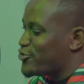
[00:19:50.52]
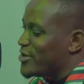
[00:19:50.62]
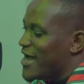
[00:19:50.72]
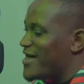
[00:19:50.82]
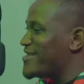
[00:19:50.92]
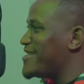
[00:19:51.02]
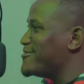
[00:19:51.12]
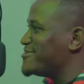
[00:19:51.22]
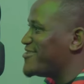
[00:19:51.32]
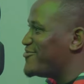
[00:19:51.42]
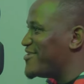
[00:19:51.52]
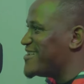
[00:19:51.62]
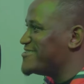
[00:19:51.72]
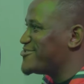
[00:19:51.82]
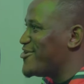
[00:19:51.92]
three other names of the
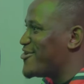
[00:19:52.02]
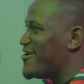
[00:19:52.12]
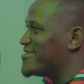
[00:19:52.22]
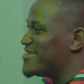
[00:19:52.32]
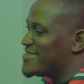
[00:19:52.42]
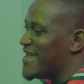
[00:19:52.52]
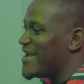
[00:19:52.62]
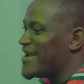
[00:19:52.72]
villains dog on the thing.